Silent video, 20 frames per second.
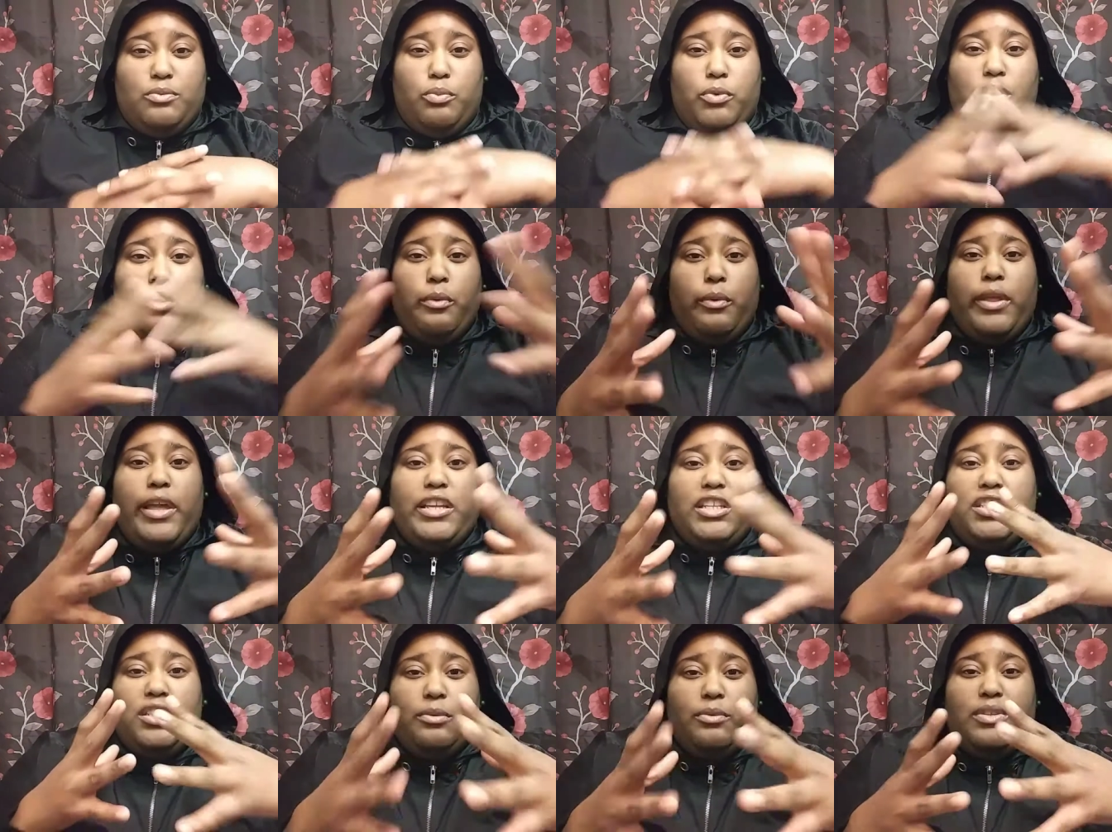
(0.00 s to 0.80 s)
When you're in a
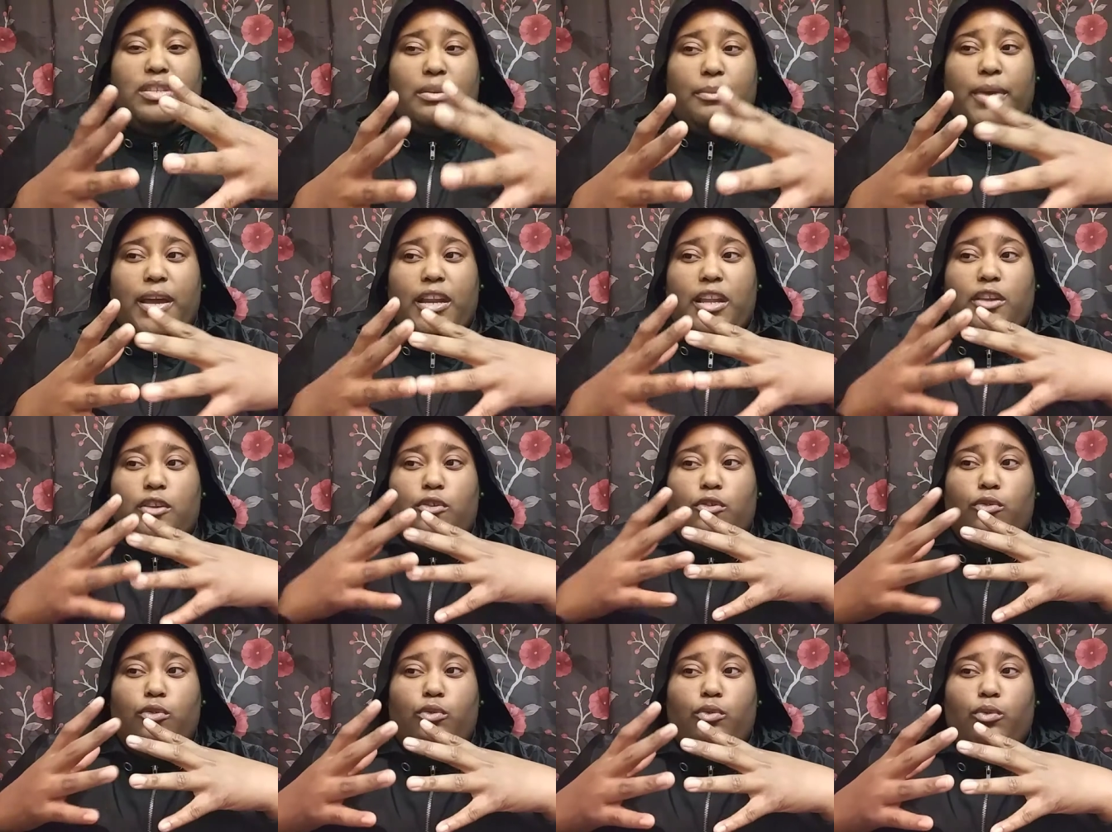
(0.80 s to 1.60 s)
relationship with somebody,
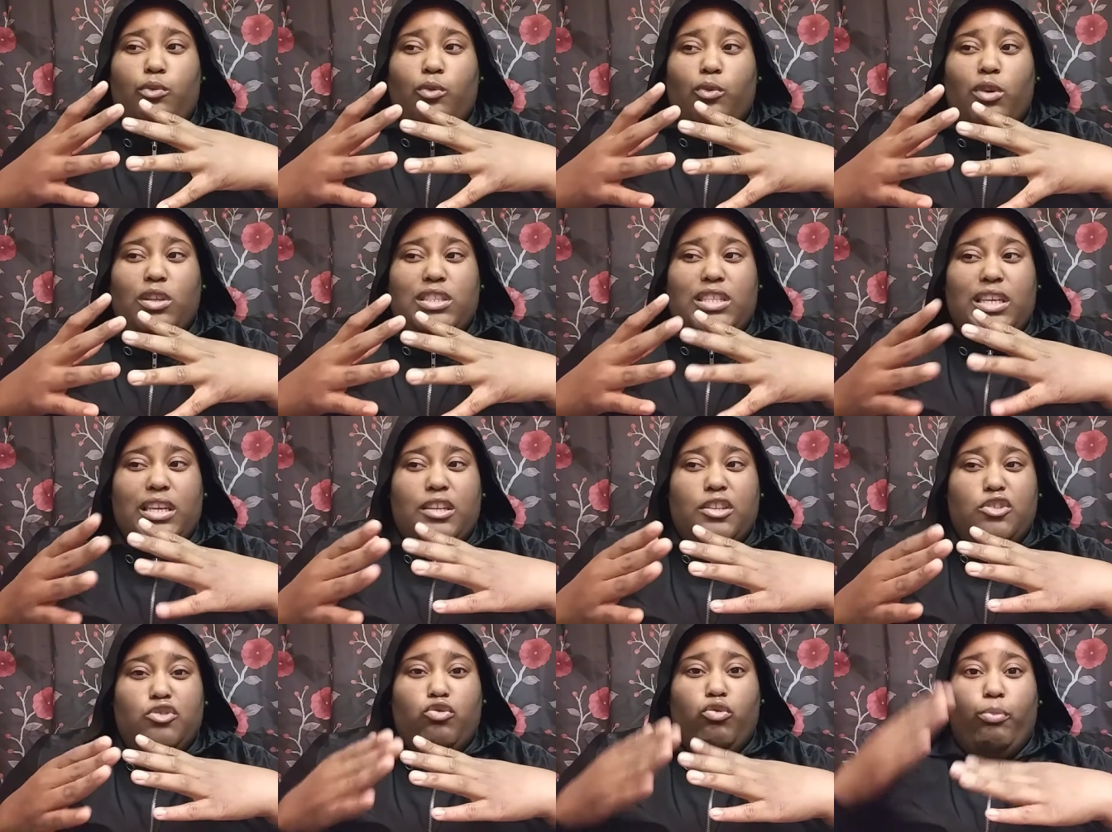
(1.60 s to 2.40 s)
you
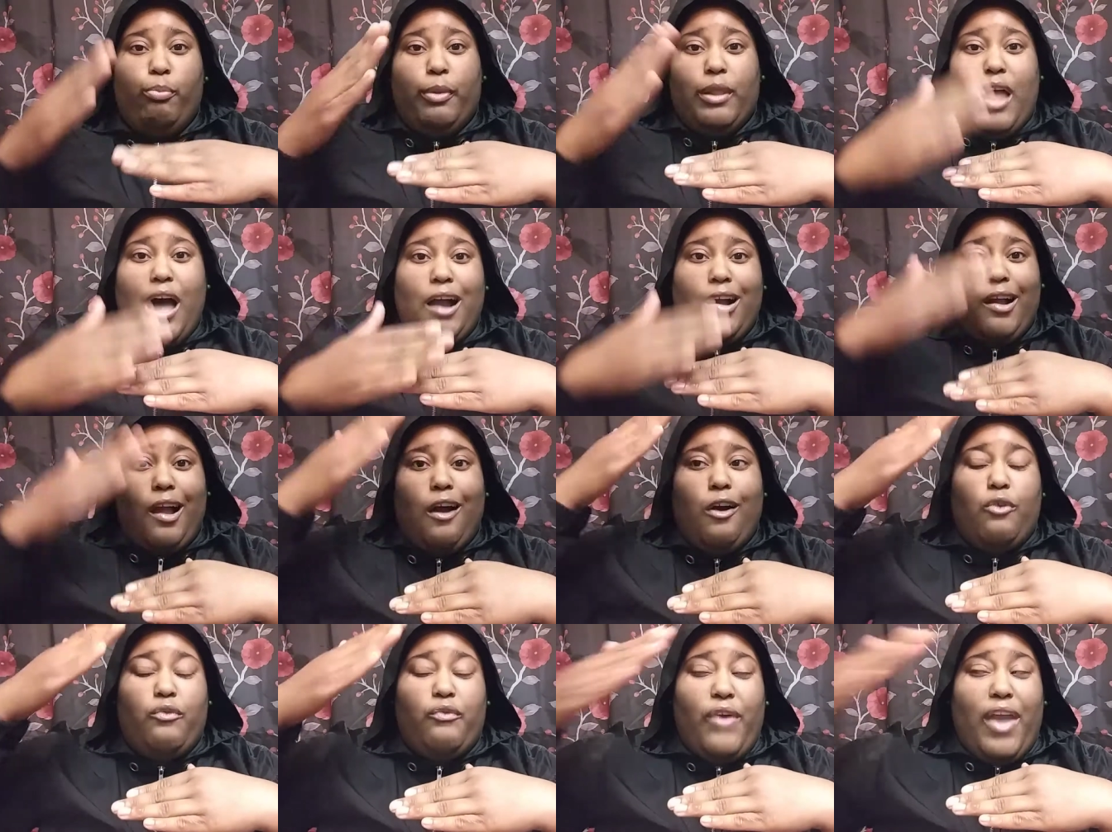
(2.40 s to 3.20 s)
tend to block
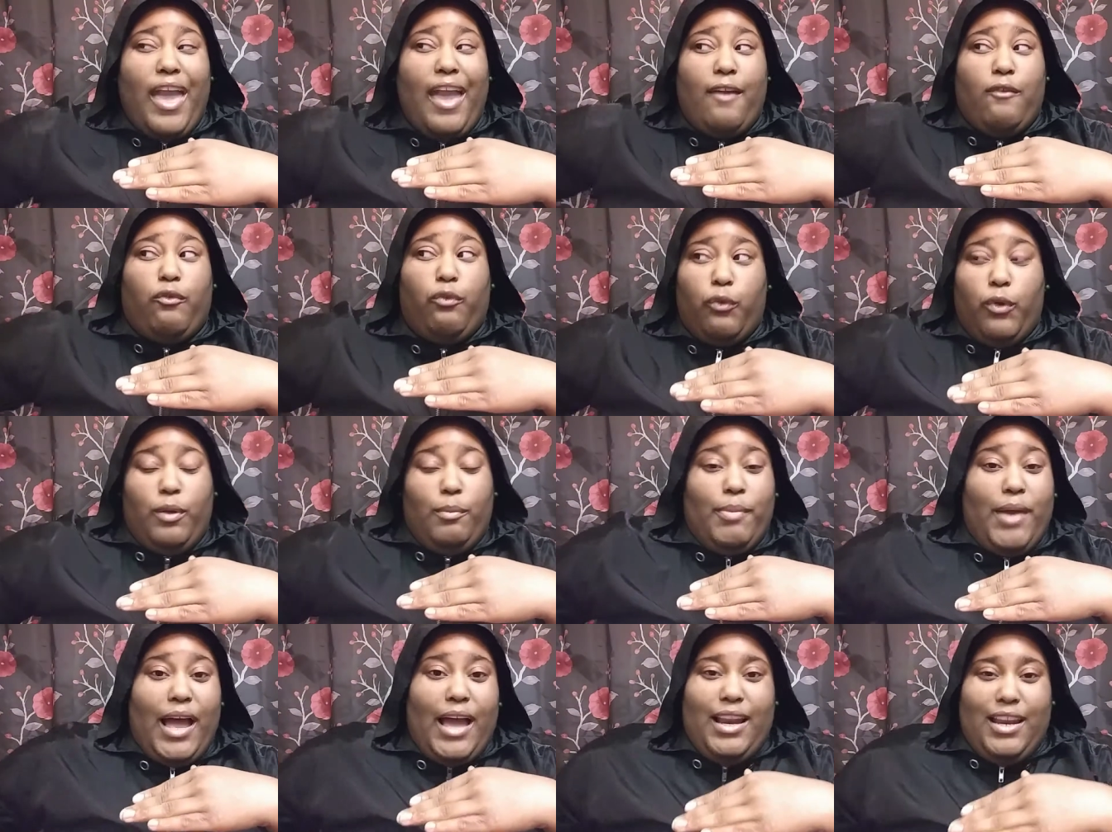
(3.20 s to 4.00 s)
off
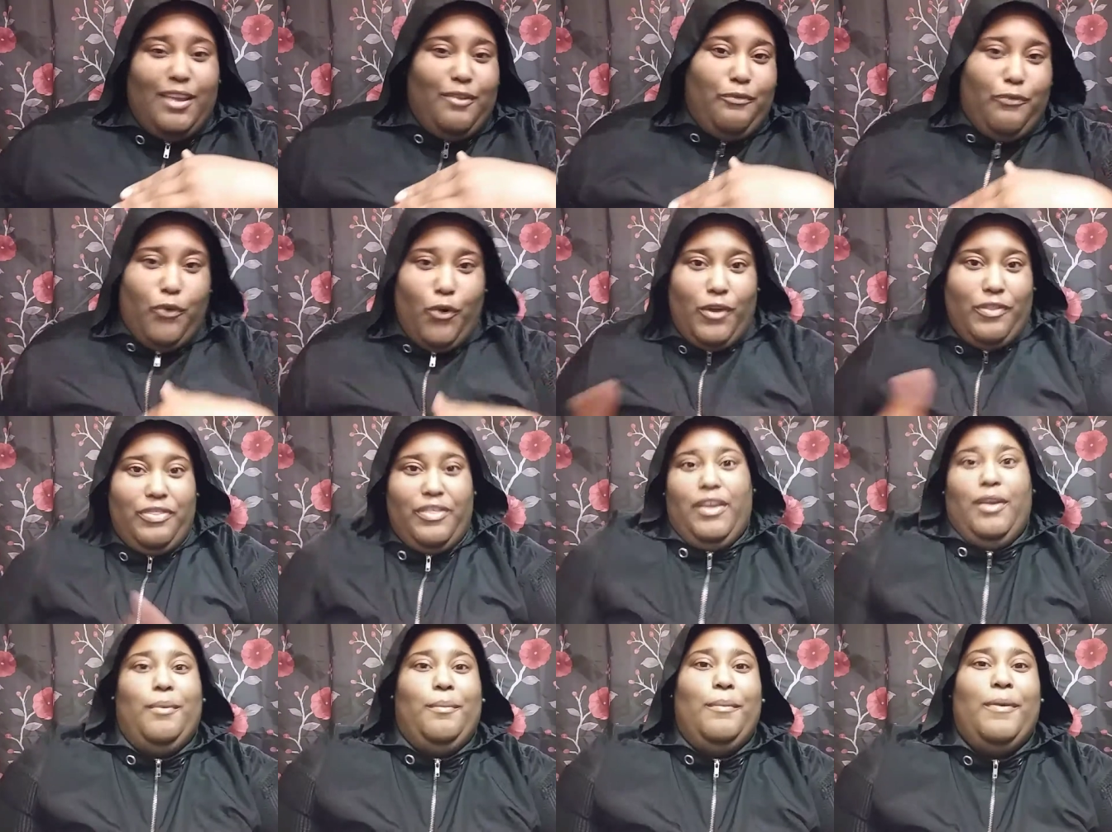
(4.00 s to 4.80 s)
everybody for
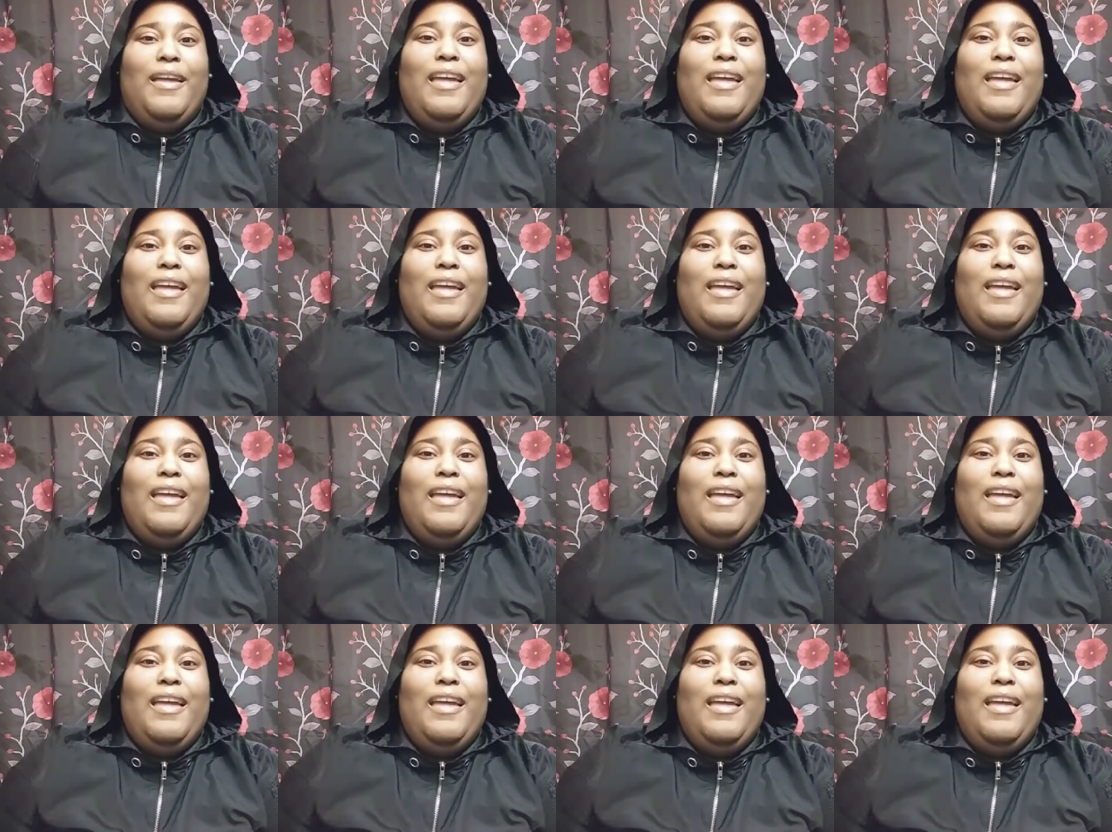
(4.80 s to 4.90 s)
them